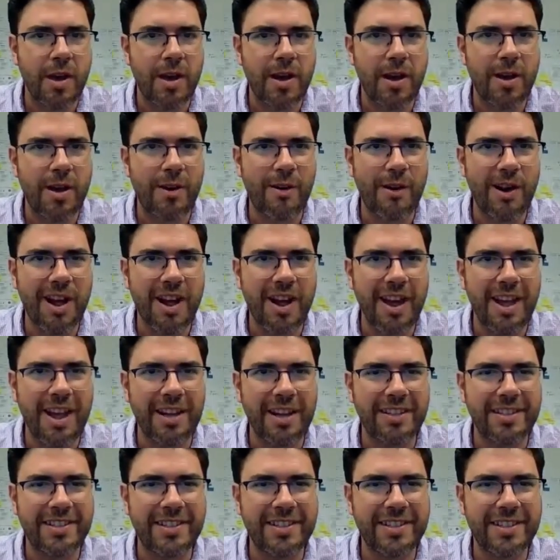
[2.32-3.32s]
All
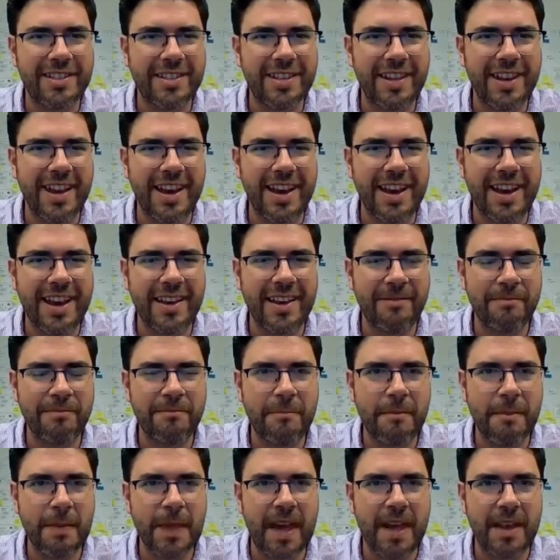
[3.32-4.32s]
right.
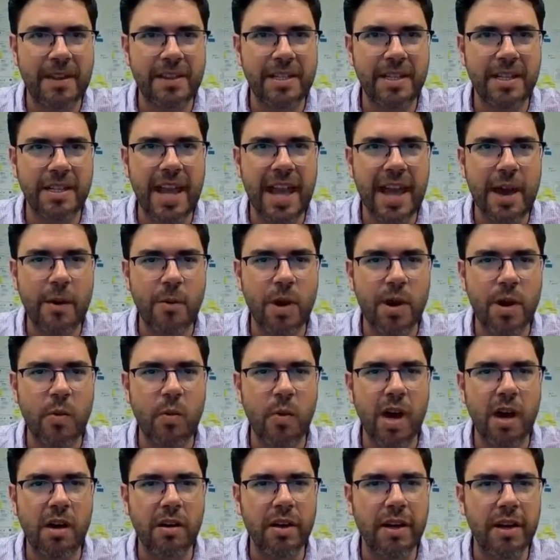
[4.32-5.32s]
Today I want to
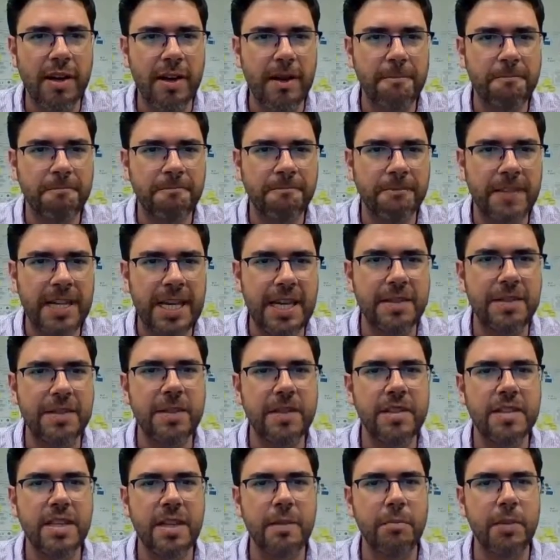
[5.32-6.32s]
welcome Ethan
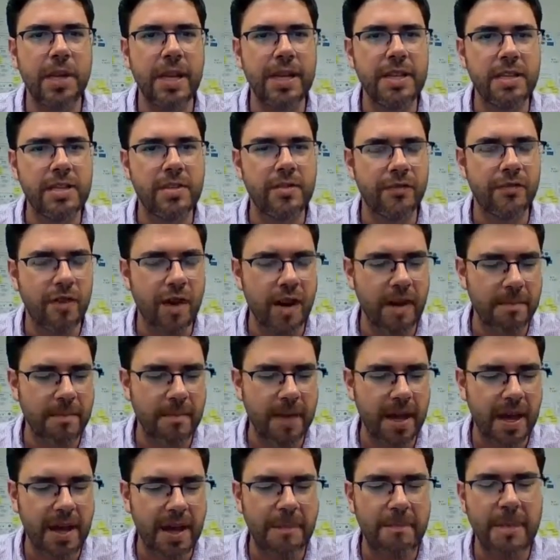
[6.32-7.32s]
Simblist from
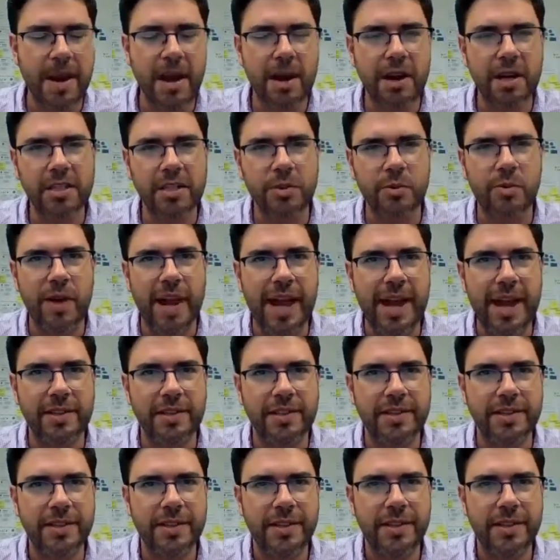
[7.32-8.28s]
MeritDirect,